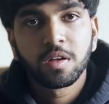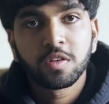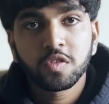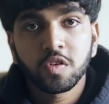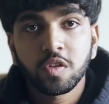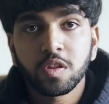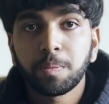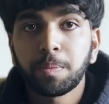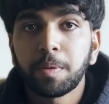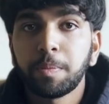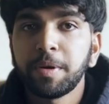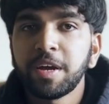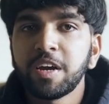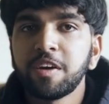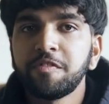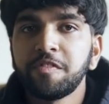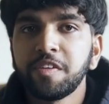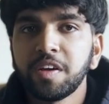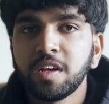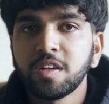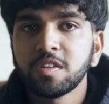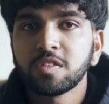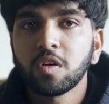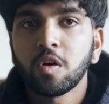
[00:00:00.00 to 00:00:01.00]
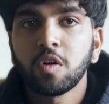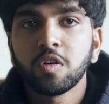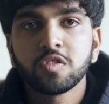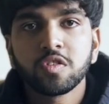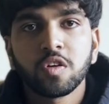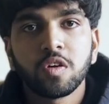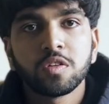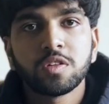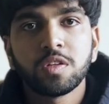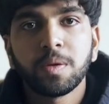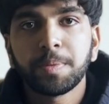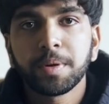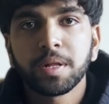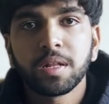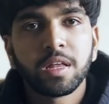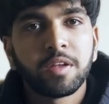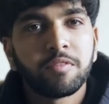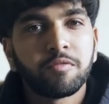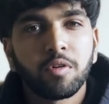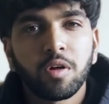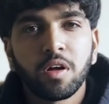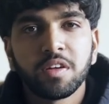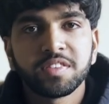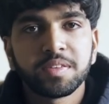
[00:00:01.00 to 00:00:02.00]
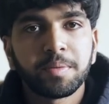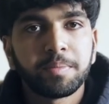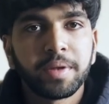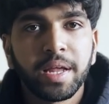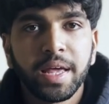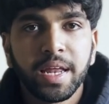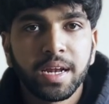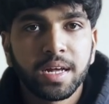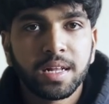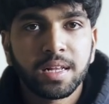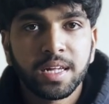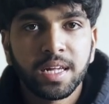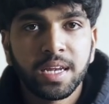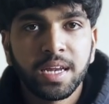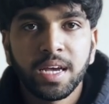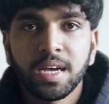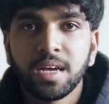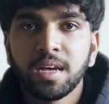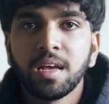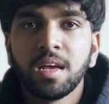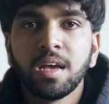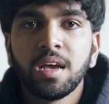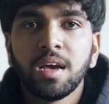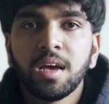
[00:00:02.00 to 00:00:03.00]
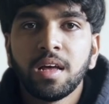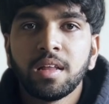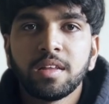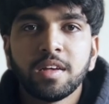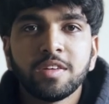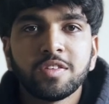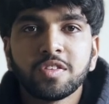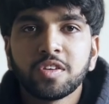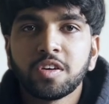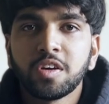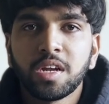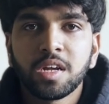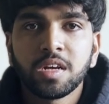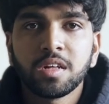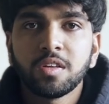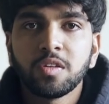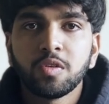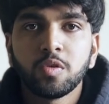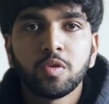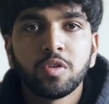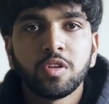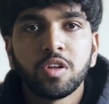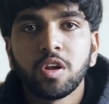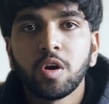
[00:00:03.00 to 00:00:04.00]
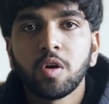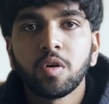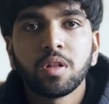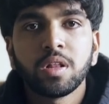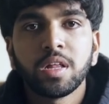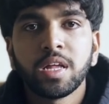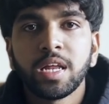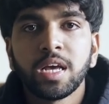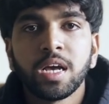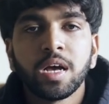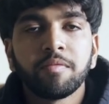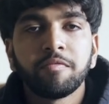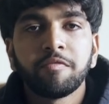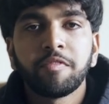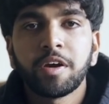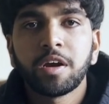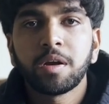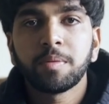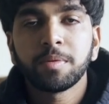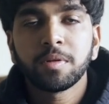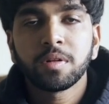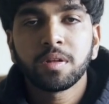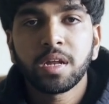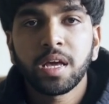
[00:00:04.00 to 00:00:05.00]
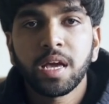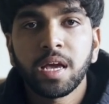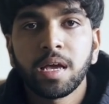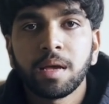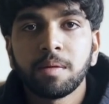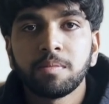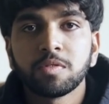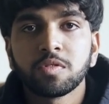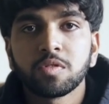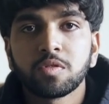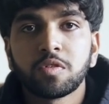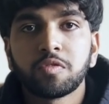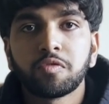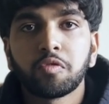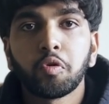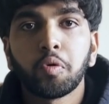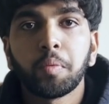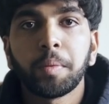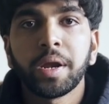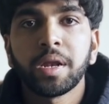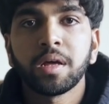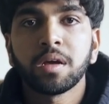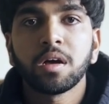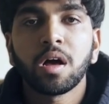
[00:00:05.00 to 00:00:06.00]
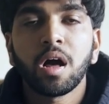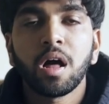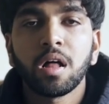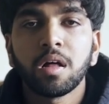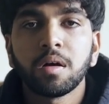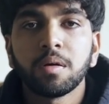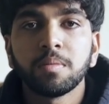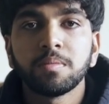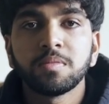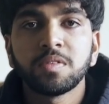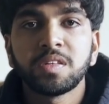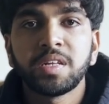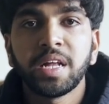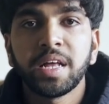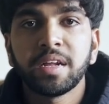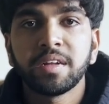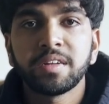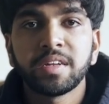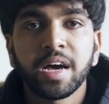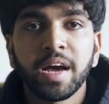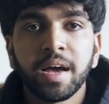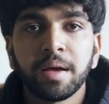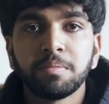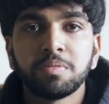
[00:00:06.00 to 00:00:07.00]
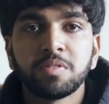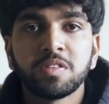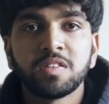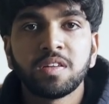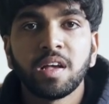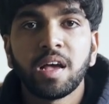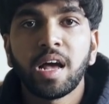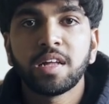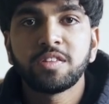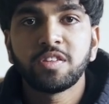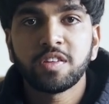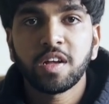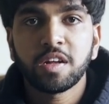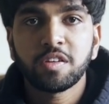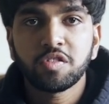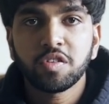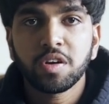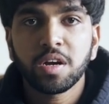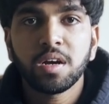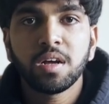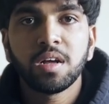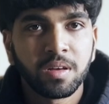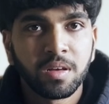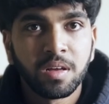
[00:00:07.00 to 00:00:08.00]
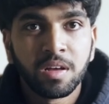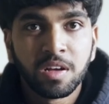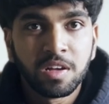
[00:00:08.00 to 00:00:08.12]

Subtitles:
So the prepare phase also typically involves some data cleaning. This could include, you know, cleaning up variable names or formatting columns, data types, etc.